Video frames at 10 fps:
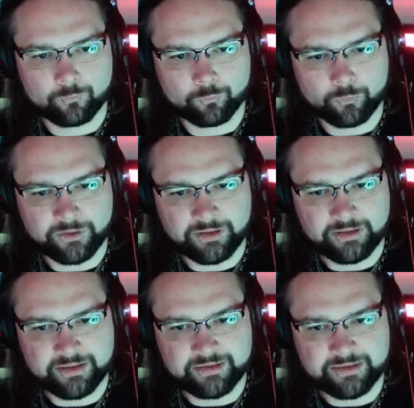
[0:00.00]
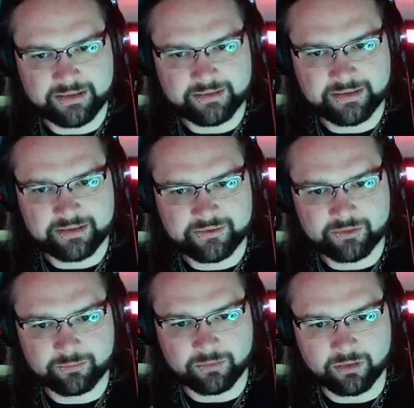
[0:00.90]
we need to get digging some
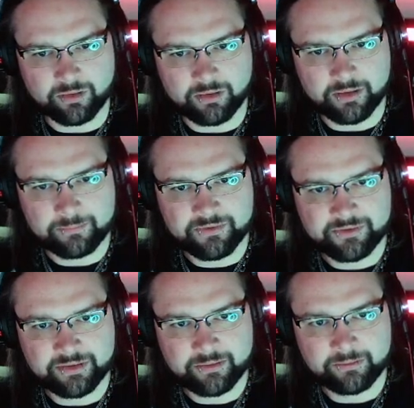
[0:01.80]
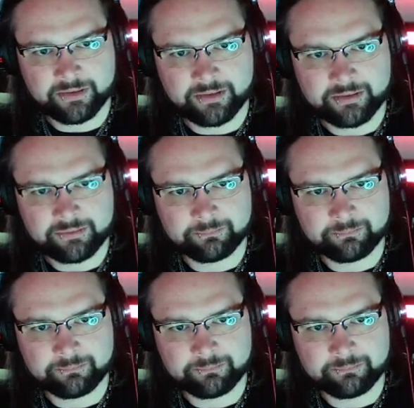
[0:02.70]
limestone out.